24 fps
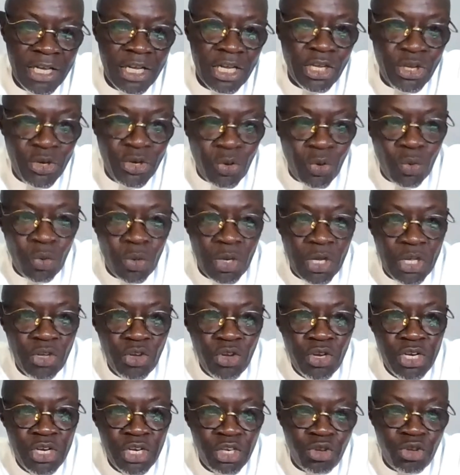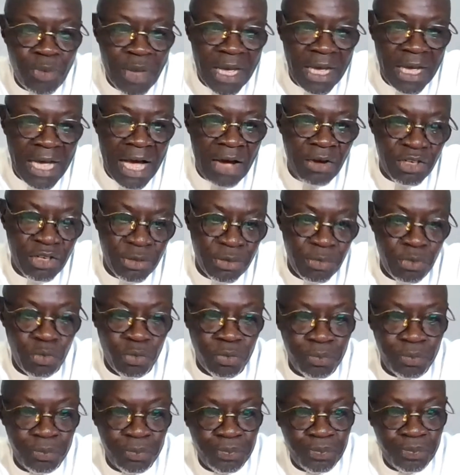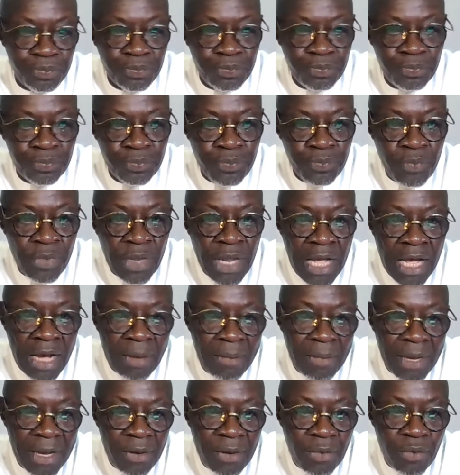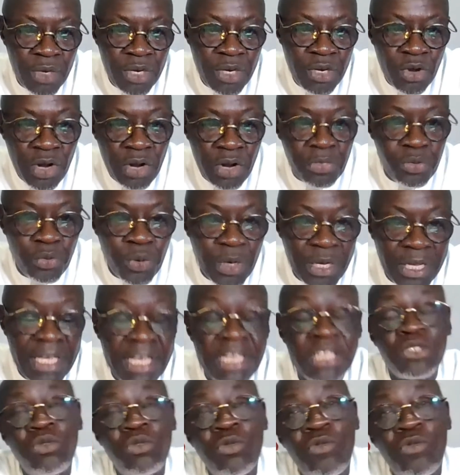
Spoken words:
you know, you need to be accountable. The other thing is to